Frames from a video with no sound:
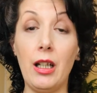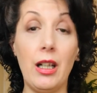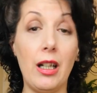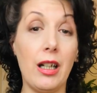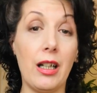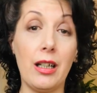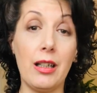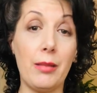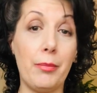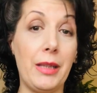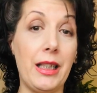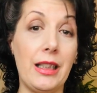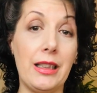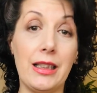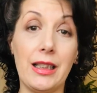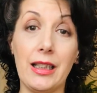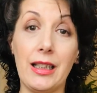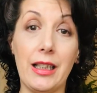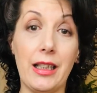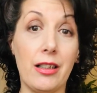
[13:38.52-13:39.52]
And
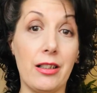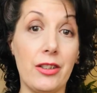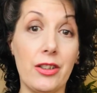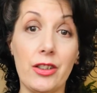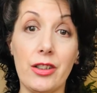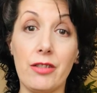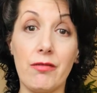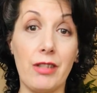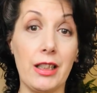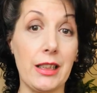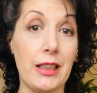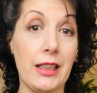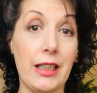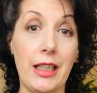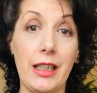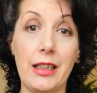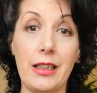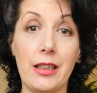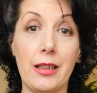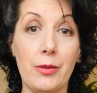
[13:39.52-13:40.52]
immediately I just
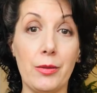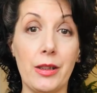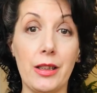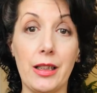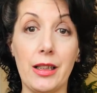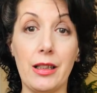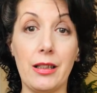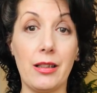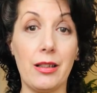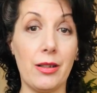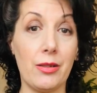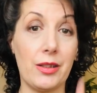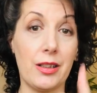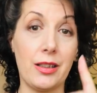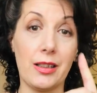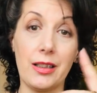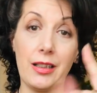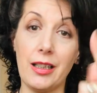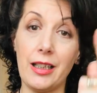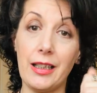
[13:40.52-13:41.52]
resonated with it. I was
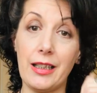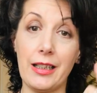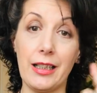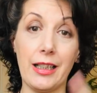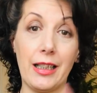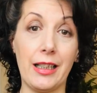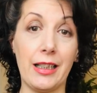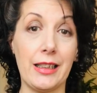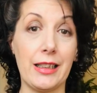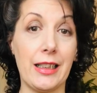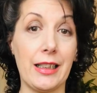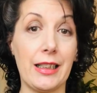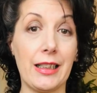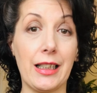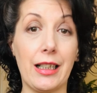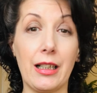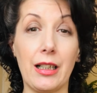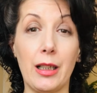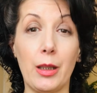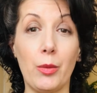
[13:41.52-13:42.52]
just like, that is
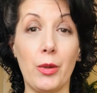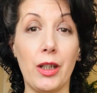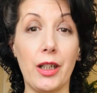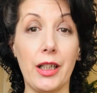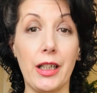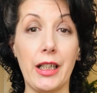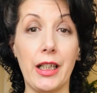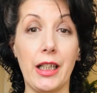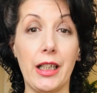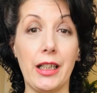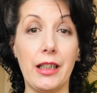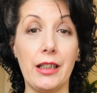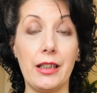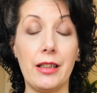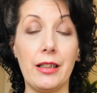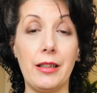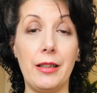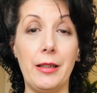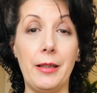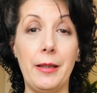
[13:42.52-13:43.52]
exactly what I need.
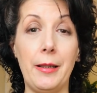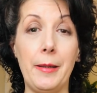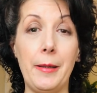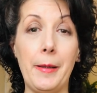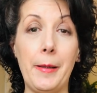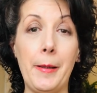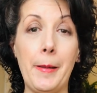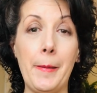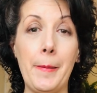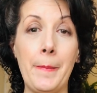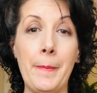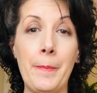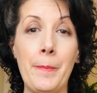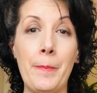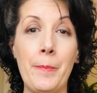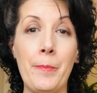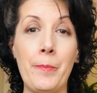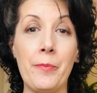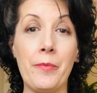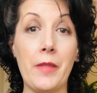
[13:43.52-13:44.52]

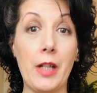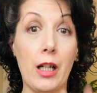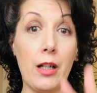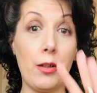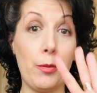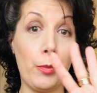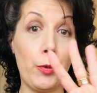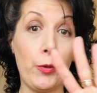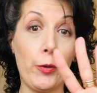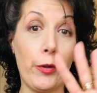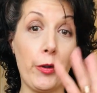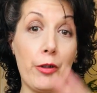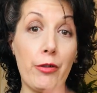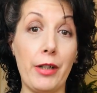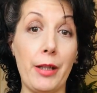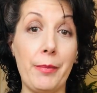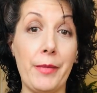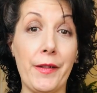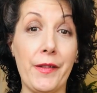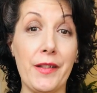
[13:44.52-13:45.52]
And I bought
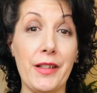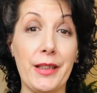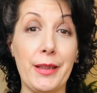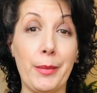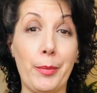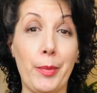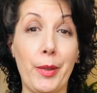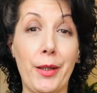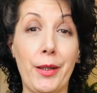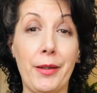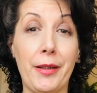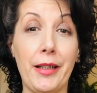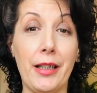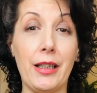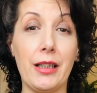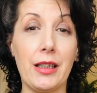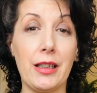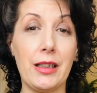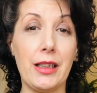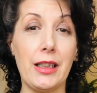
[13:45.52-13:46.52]
3 months supply
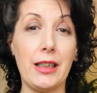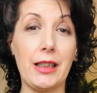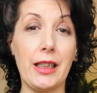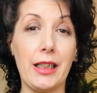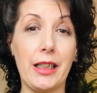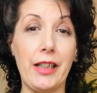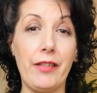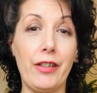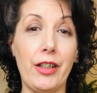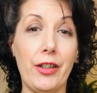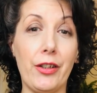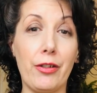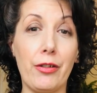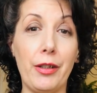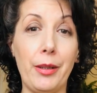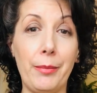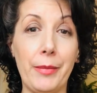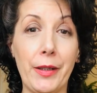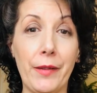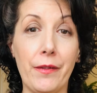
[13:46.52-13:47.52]
because he said give it
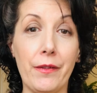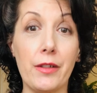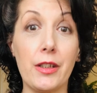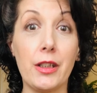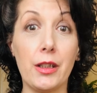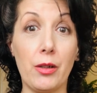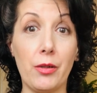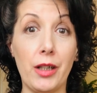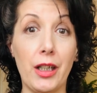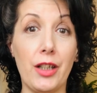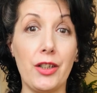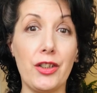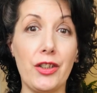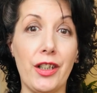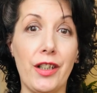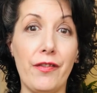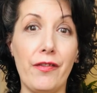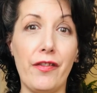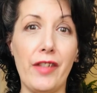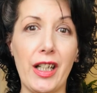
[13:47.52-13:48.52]
3 months. So I
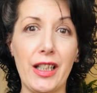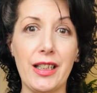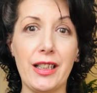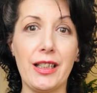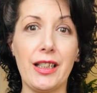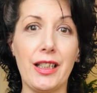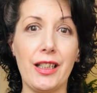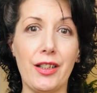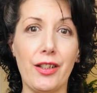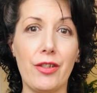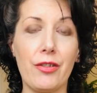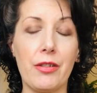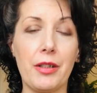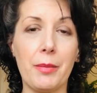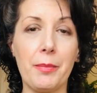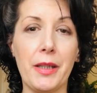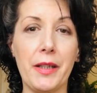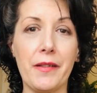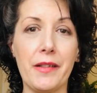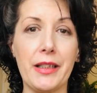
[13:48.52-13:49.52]
actually invested 3
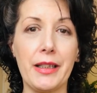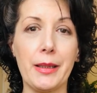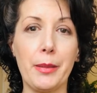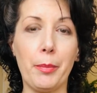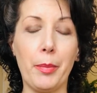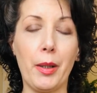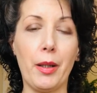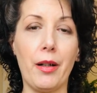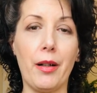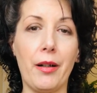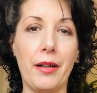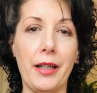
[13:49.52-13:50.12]
months supply.